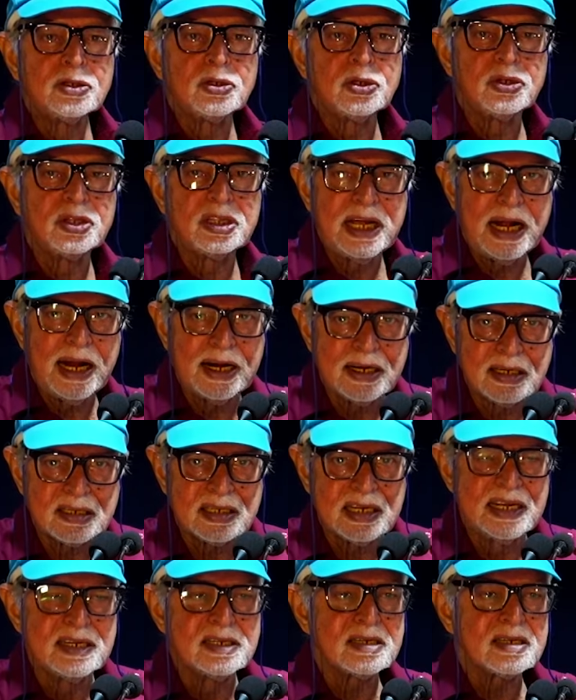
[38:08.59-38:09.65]
So that
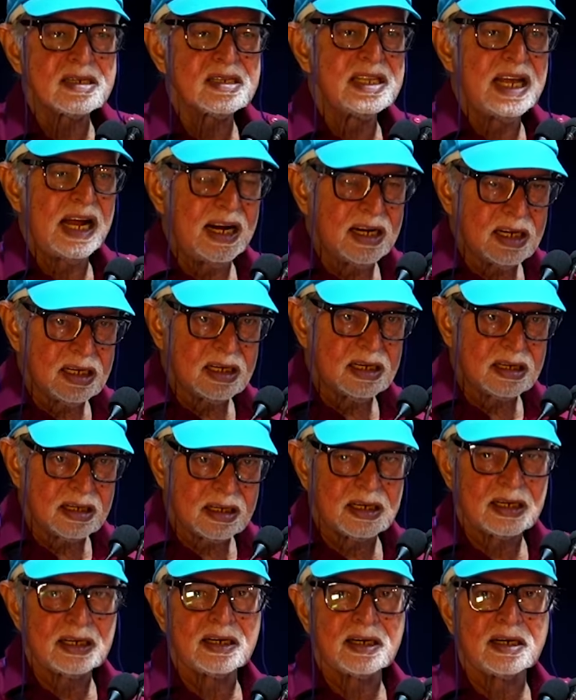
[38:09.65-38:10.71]
sense, that
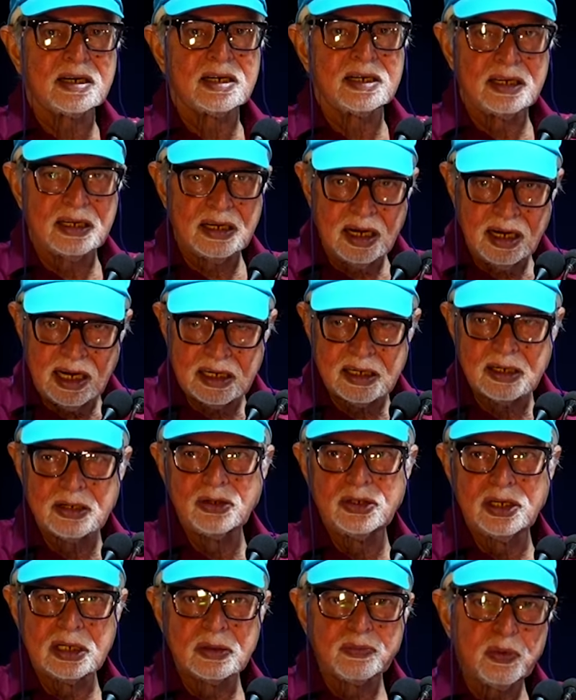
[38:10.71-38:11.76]
letter
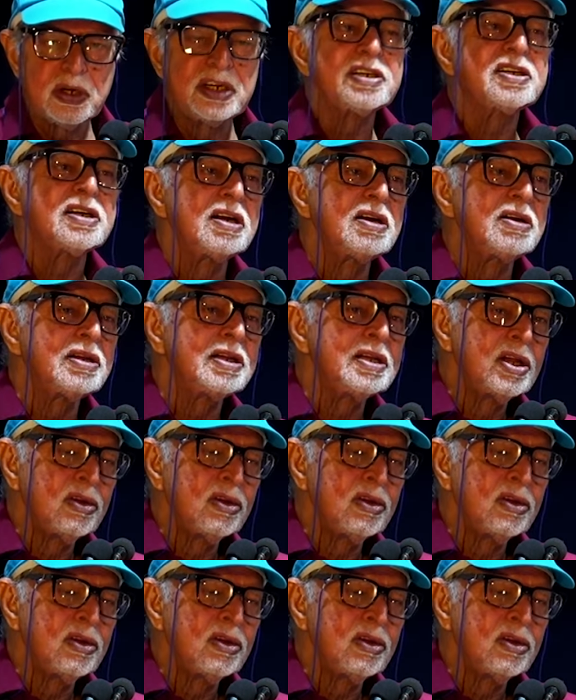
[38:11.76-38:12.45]
to young political